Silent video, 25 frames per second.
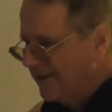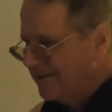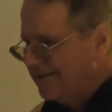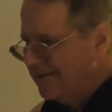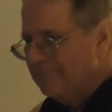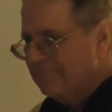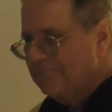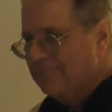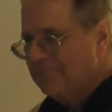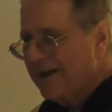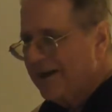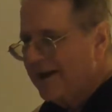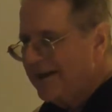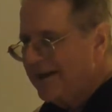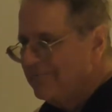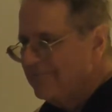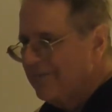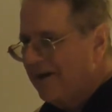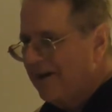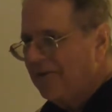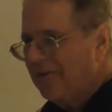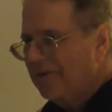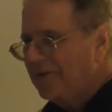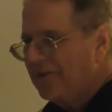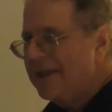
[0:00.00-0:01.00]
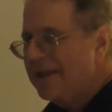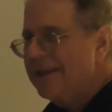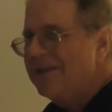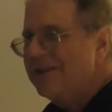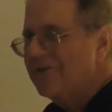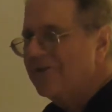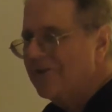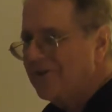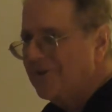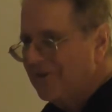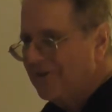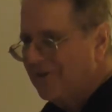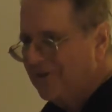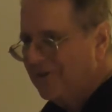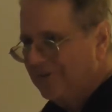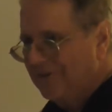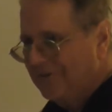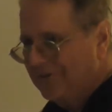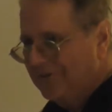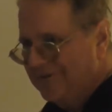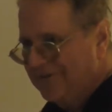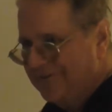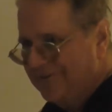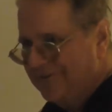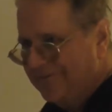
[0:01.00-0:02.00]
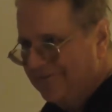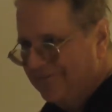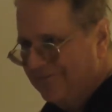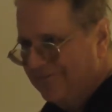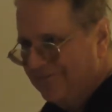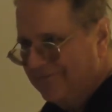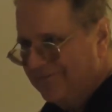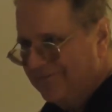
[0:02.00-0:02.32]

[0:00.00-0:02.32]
not to badmouth Hindus.